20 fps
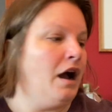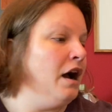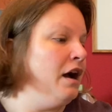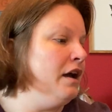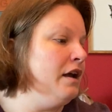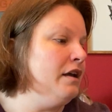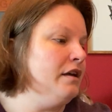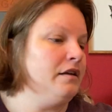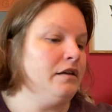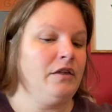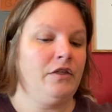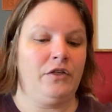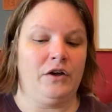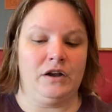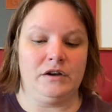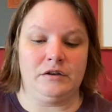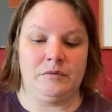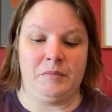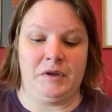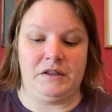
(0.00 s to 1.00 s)
I
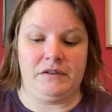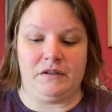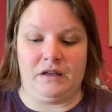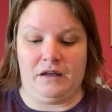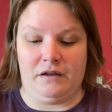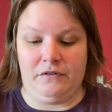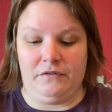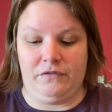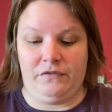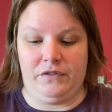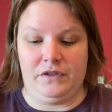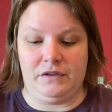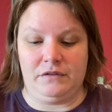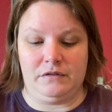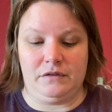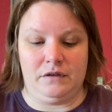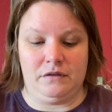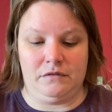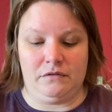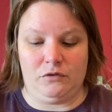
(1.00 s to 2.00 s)
thought to myself,
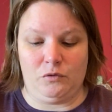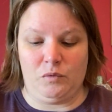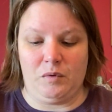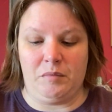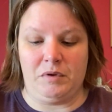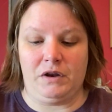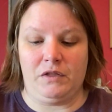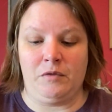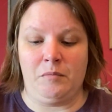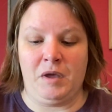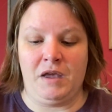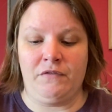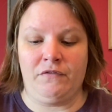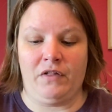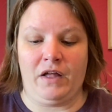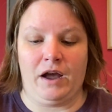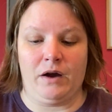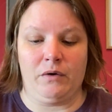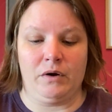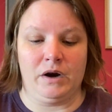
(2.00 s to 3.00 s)
this is the Women of the
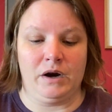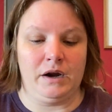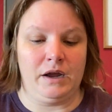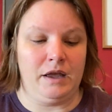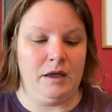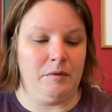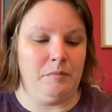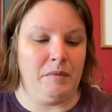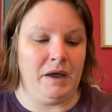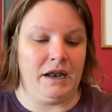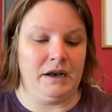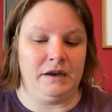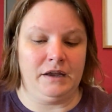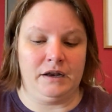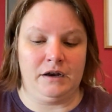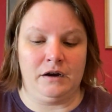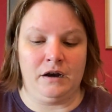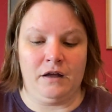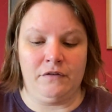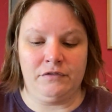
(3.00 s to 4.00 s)
Mayflower and men
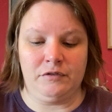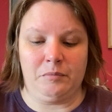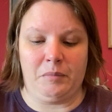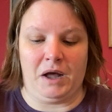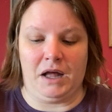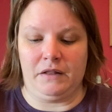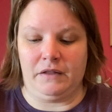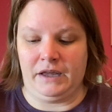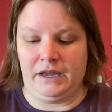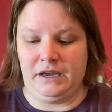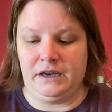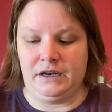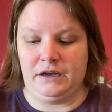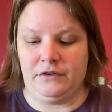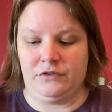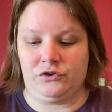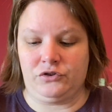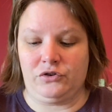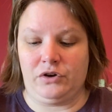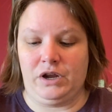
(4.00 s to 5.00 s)
get enough spotlight in
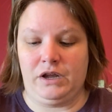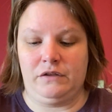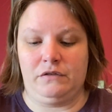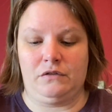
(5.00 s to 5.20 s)
history.